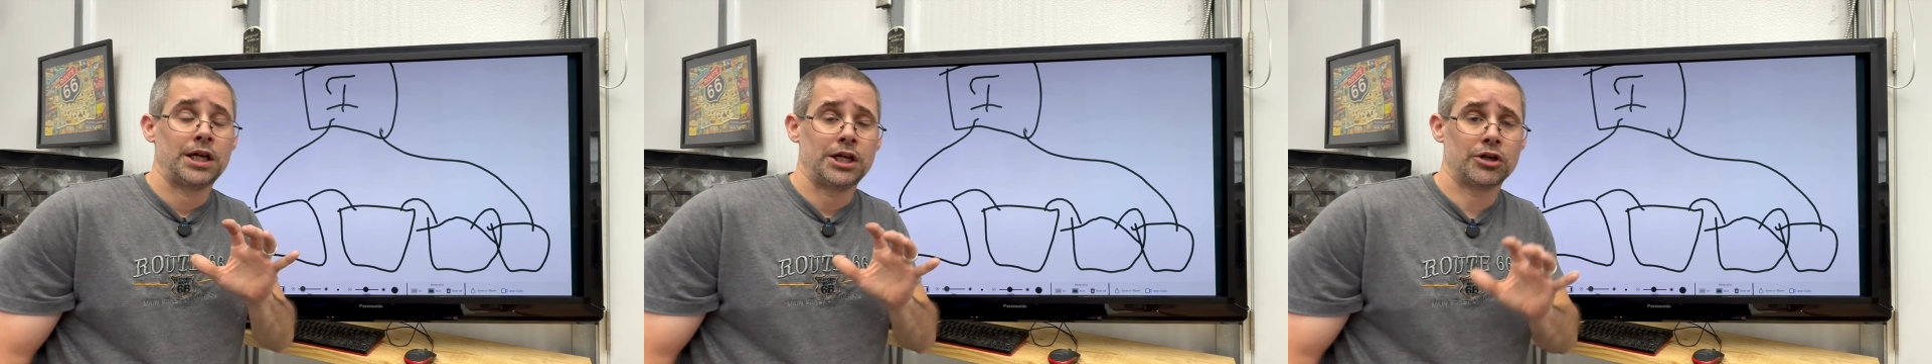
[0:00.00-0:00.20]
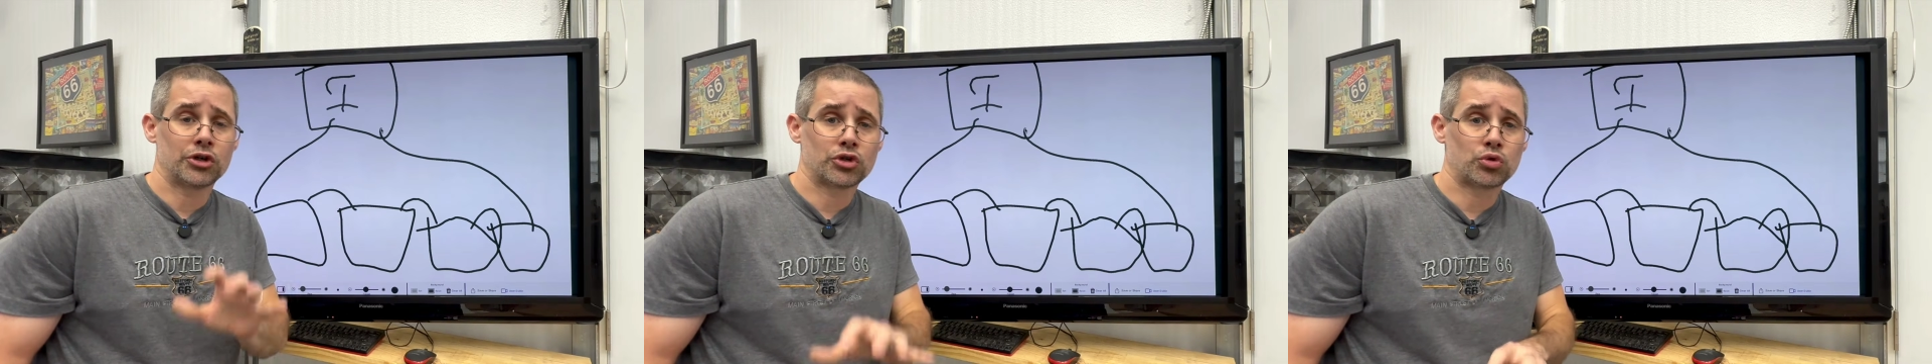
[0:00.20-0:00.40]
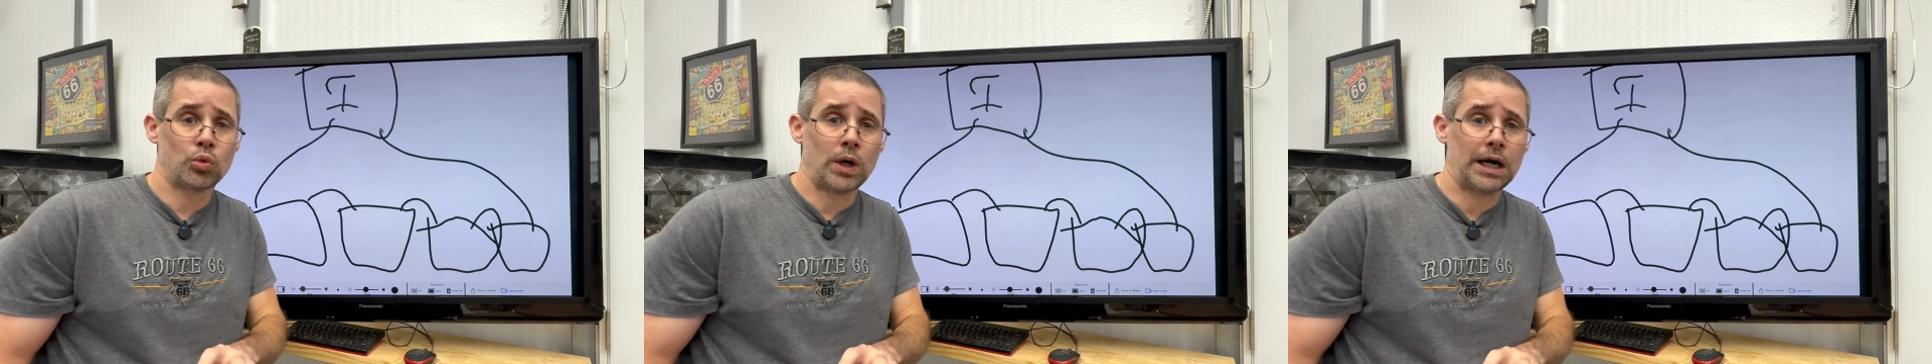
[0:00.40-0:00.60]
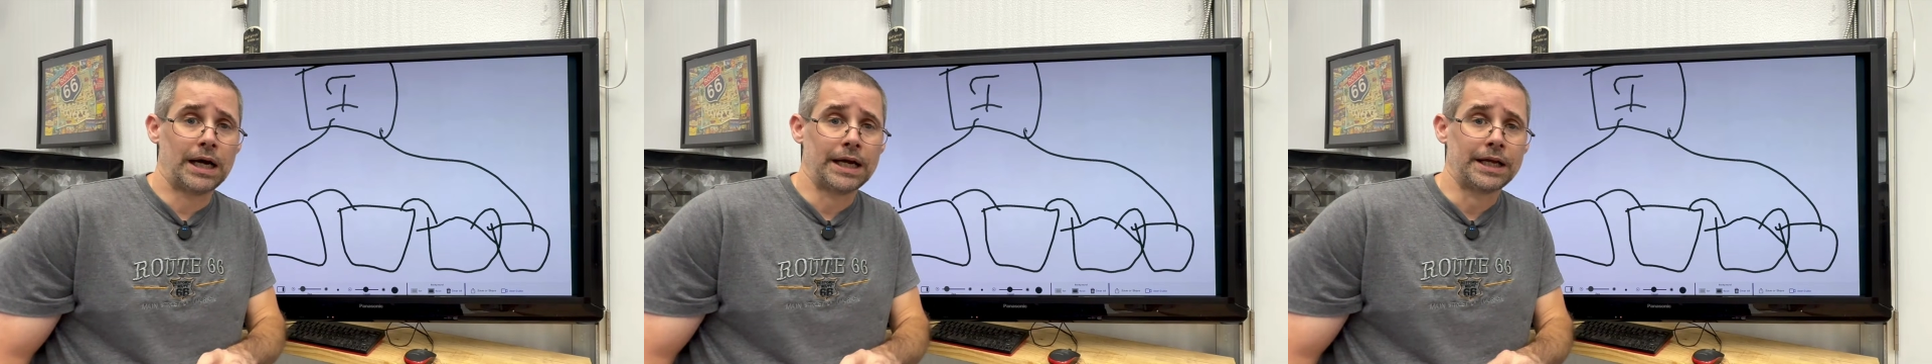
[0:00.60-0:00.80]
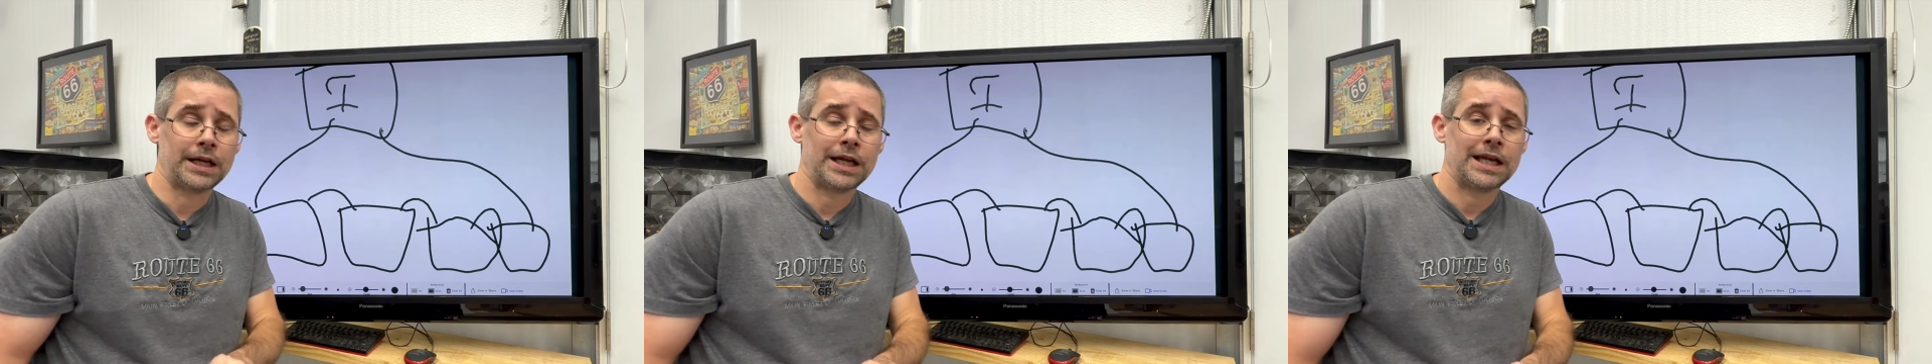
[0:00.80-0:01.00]
Here's
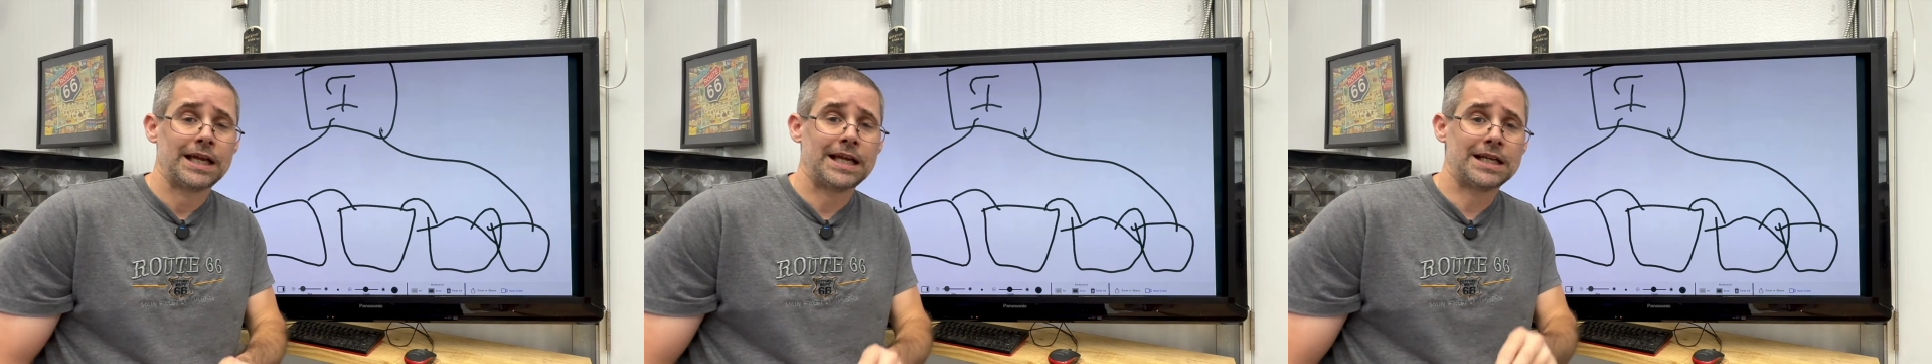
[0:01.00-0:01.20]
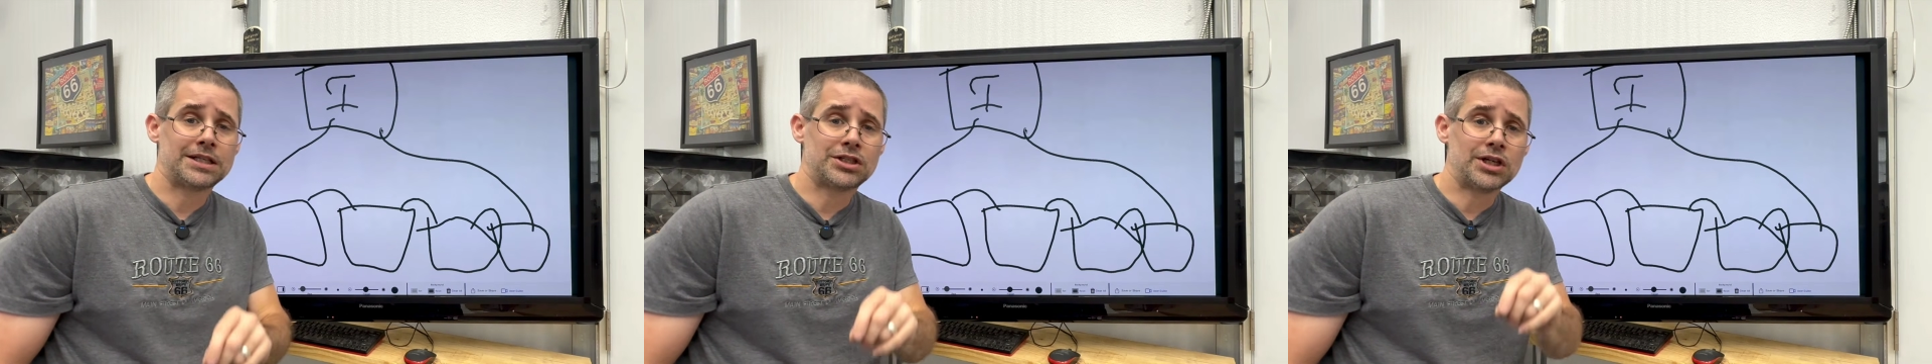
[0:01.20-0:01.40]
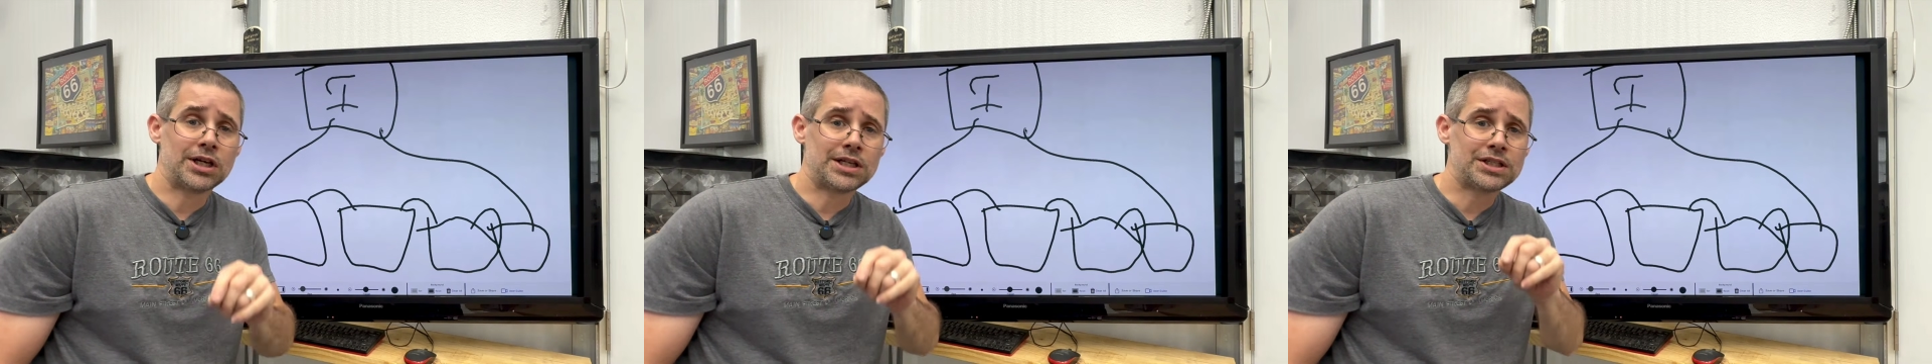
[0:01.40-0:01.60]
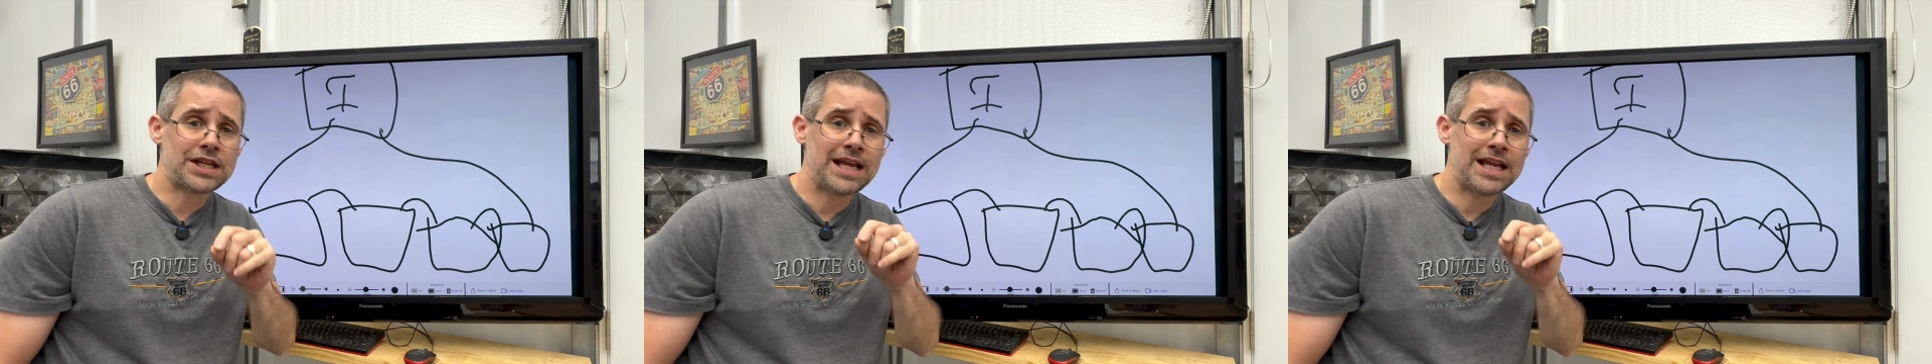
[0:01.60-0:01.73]
why. It does